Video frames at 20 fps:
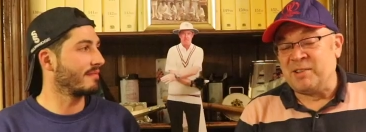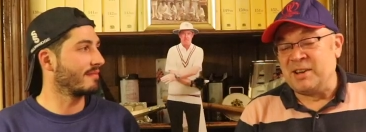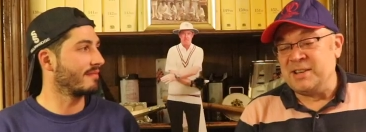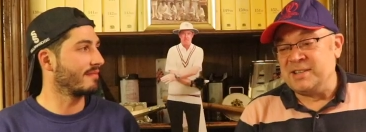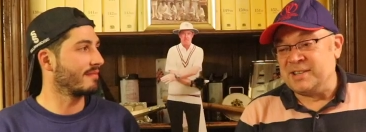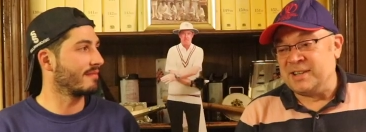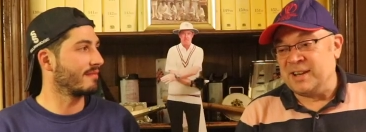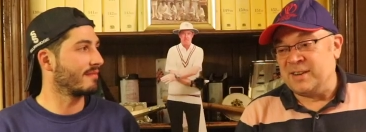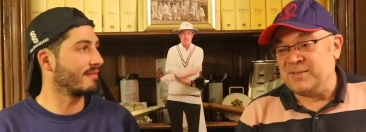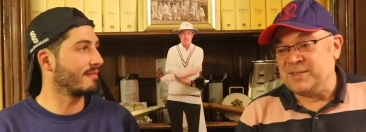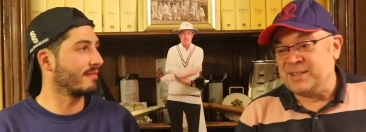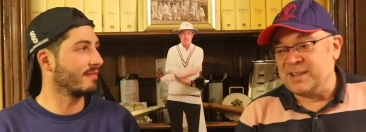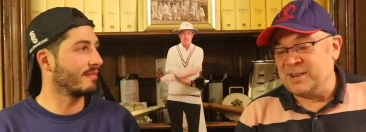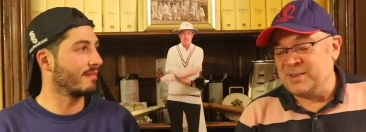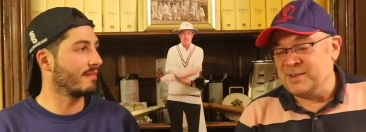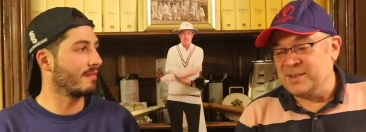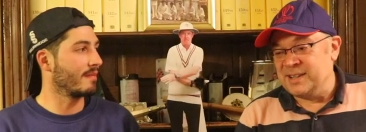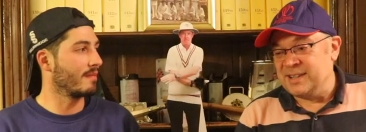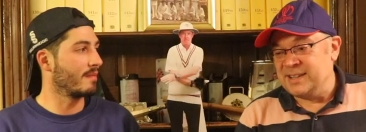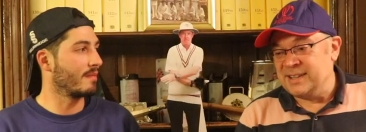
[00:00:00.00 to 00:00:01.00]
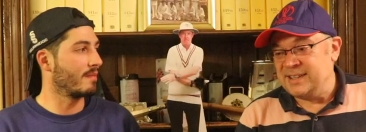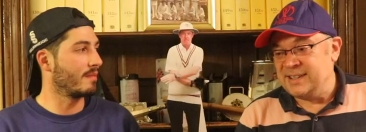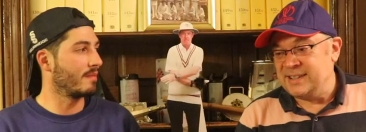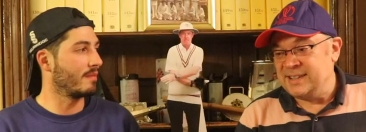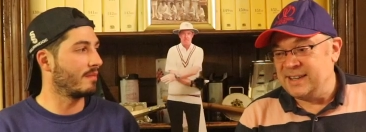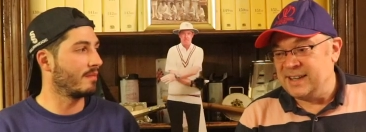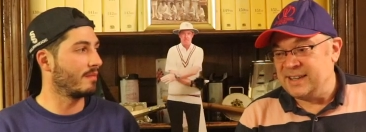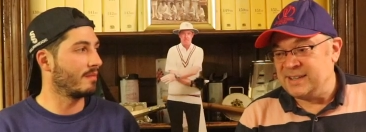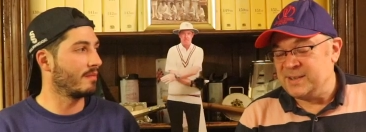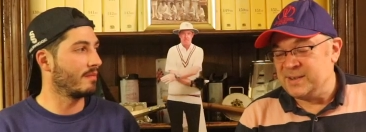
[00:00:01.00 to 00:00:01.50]
Speaker 1: great stuff. So
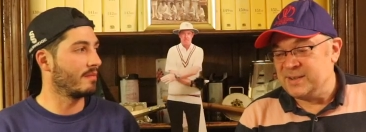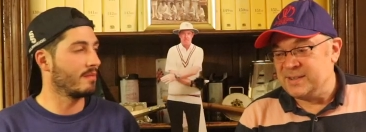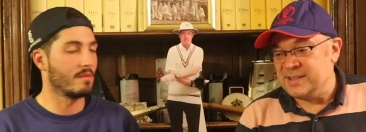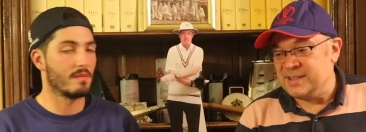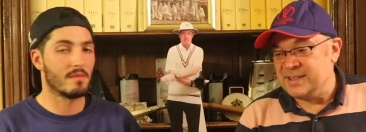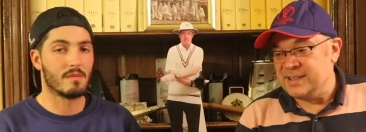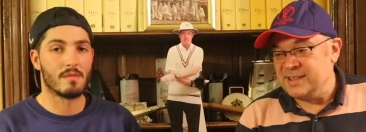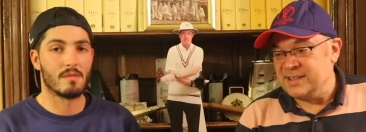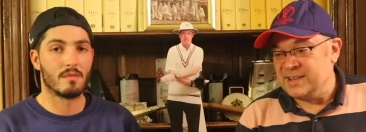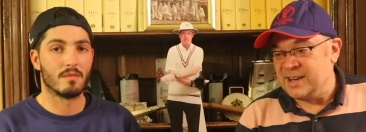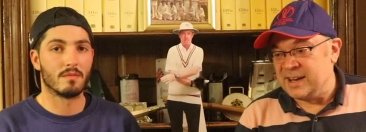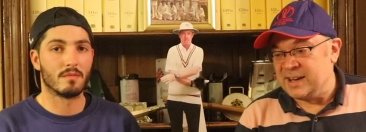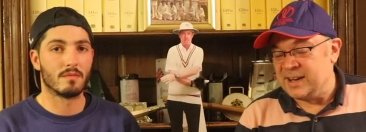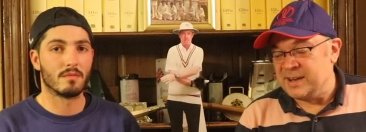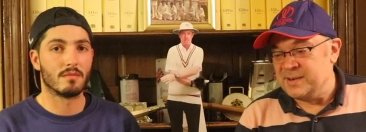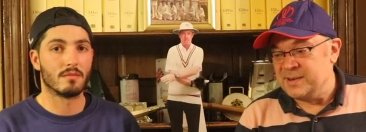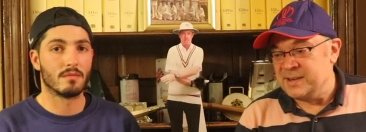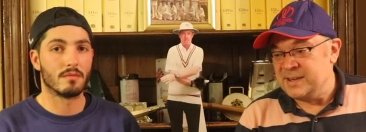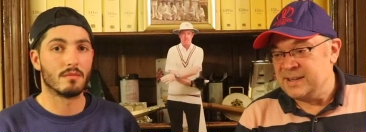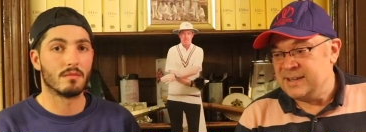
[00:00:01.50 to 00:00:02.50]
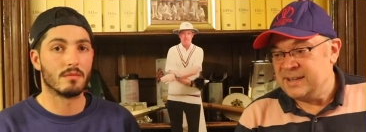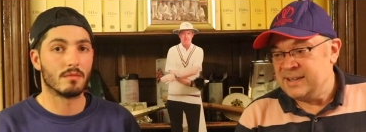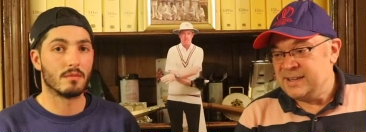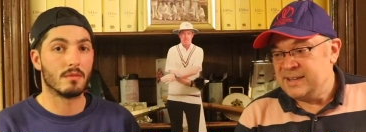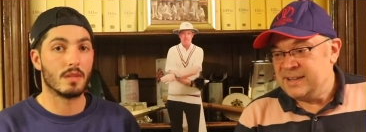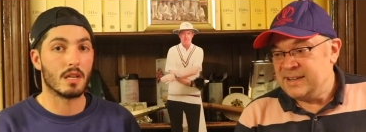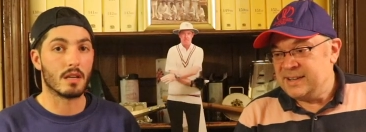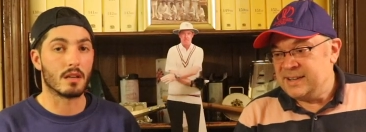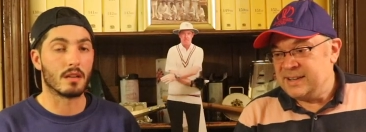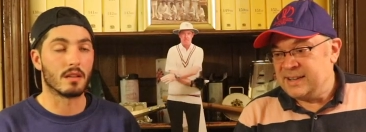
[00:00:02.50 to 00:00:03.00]
it's good to see Jacko.
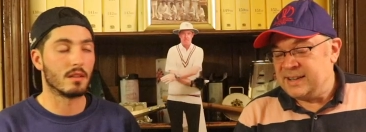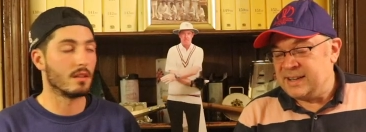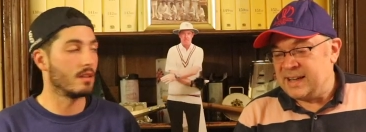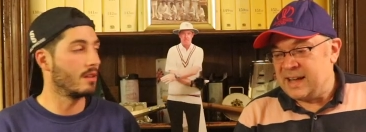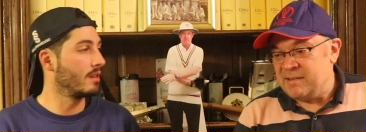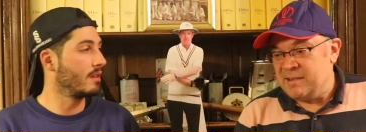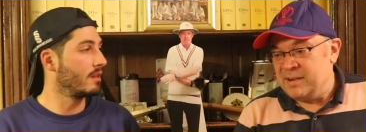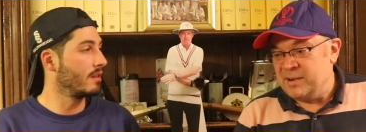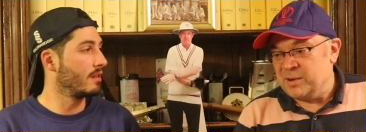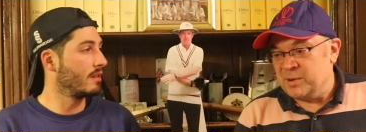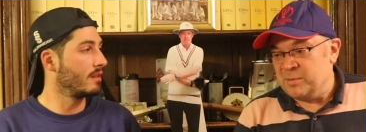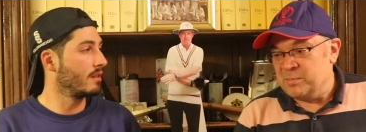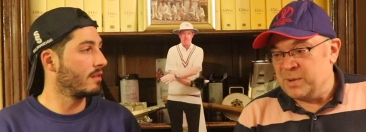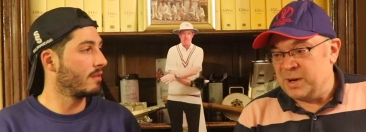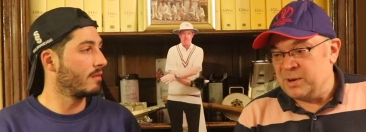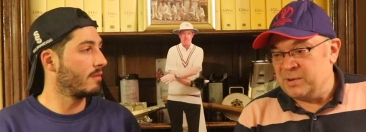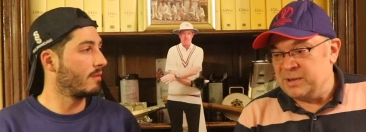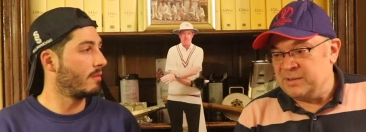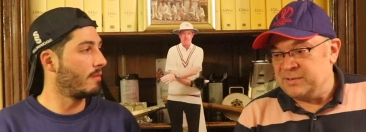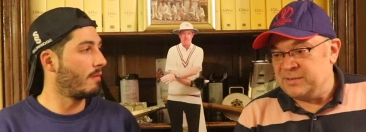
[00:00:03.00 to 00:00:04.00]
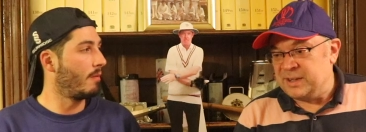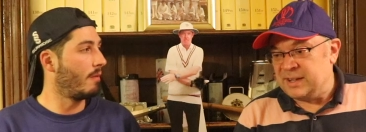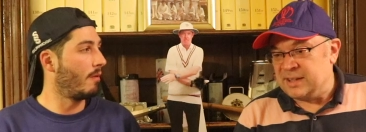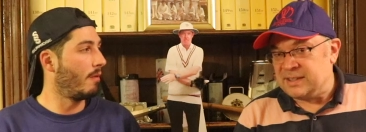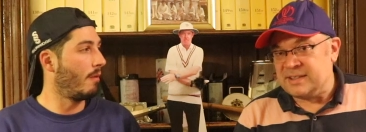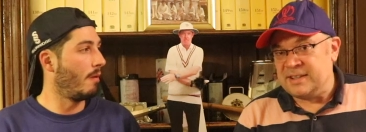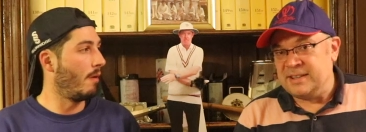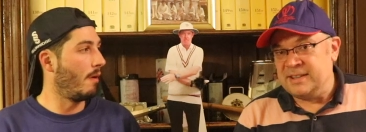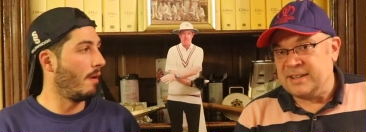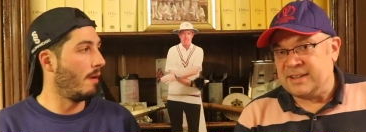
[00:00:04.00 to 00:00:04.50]
Yeah. Carrying on bowling
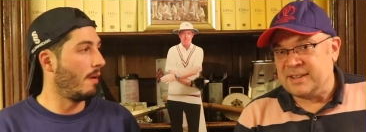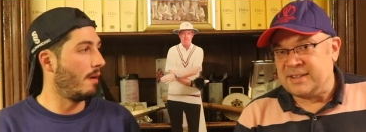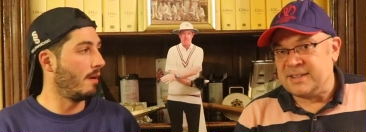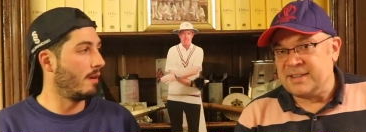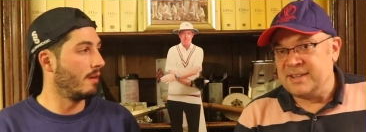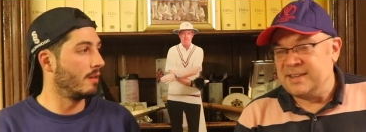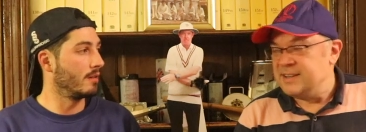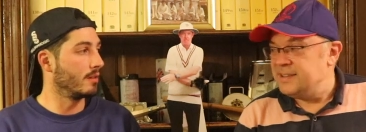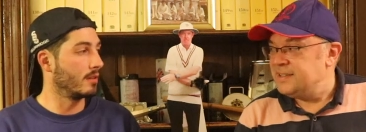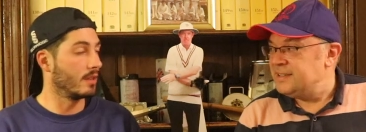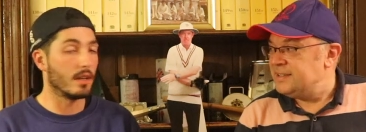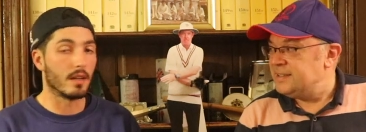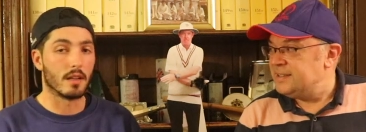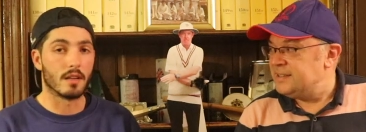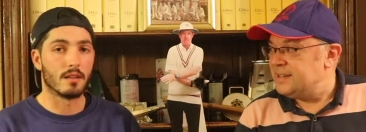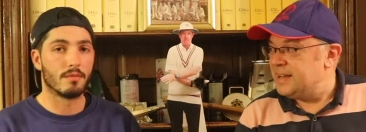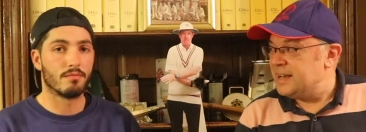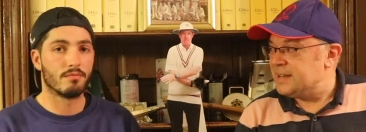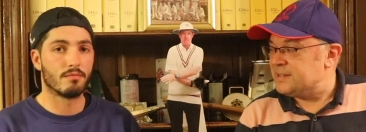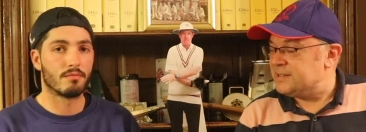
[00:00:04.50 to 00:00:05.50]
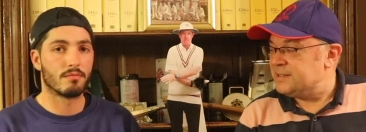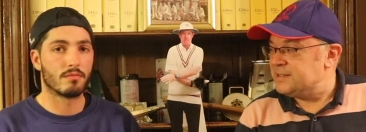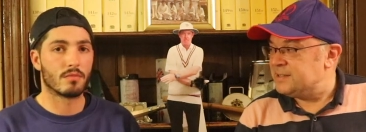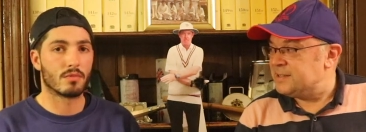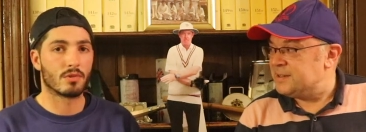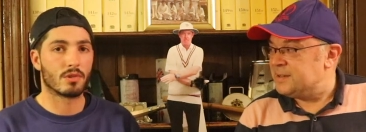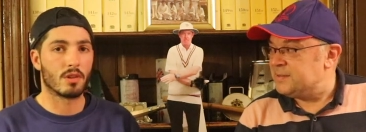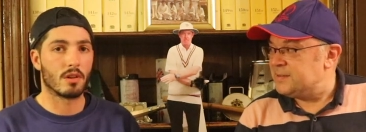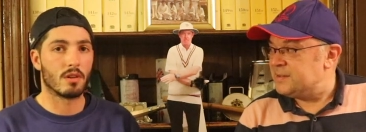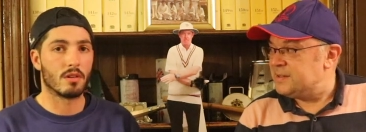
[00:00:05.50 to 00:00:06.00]
fast and nasty. Yeah.
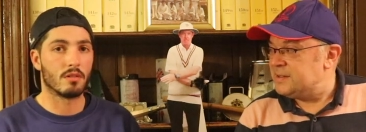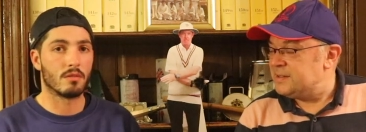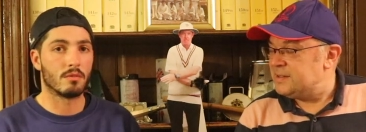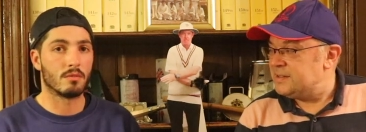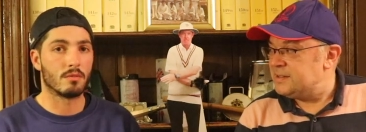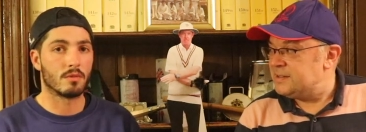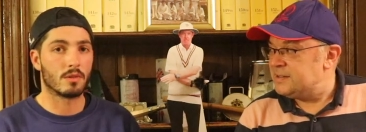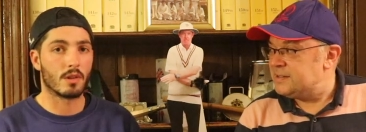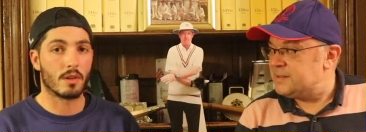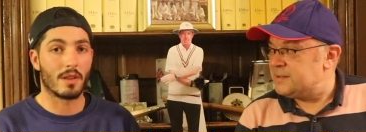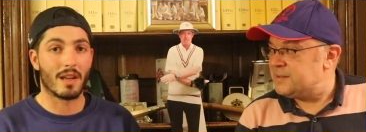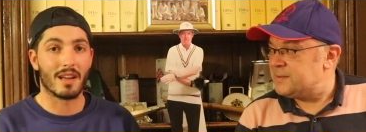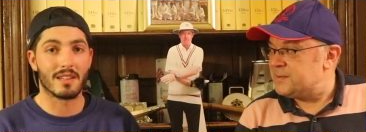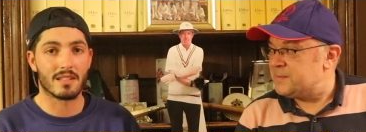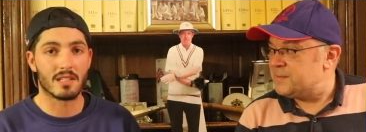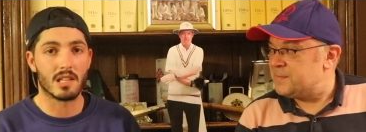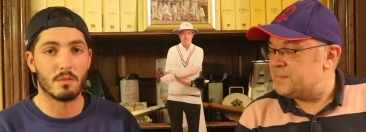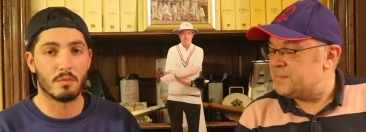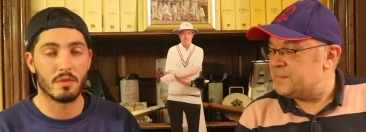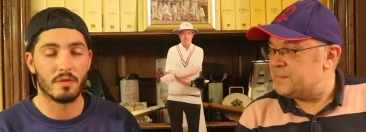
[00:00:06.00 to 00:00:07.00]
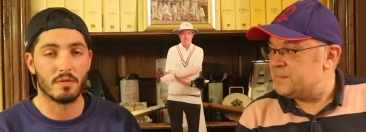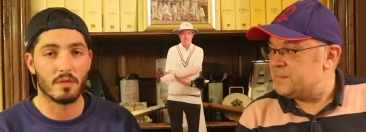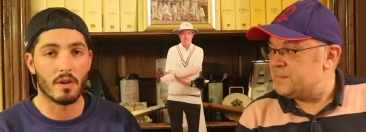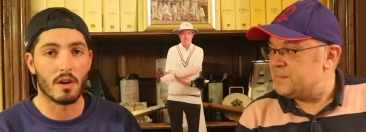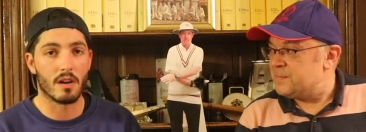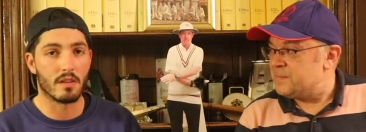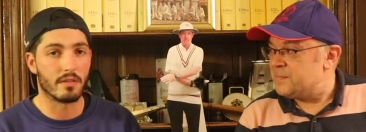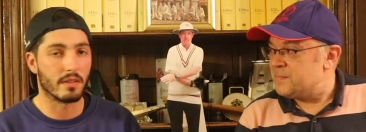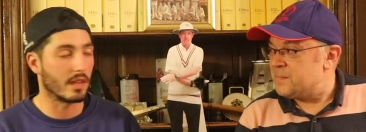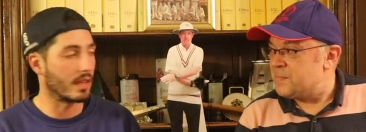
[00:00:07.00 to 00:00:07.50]
Excellent stuff. So that is number
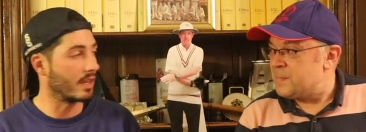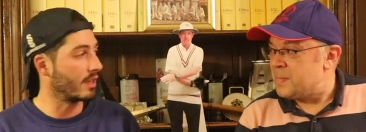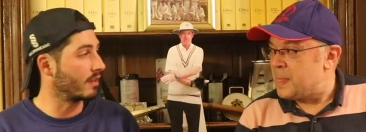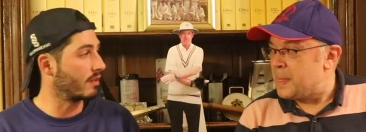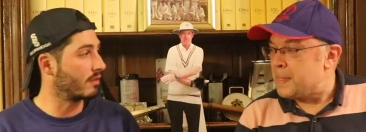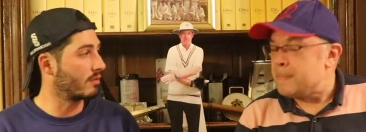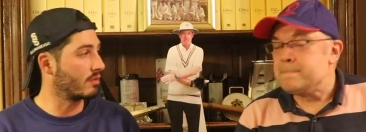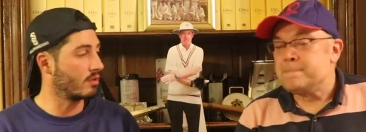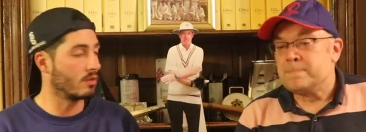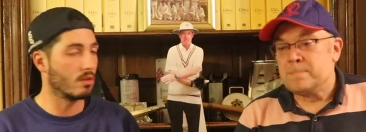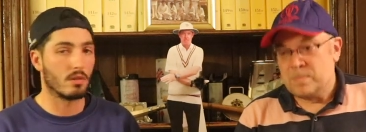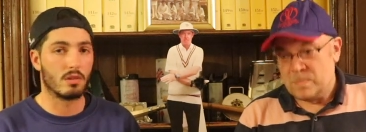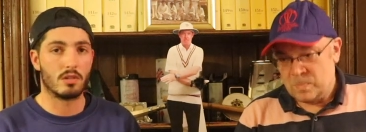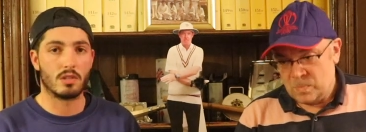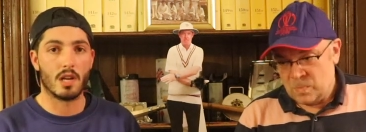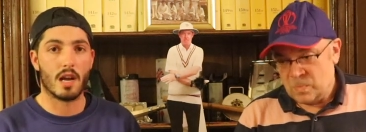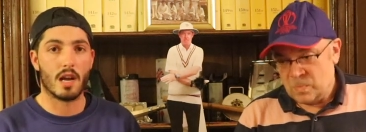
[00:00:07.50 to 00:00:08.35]
5, I think. George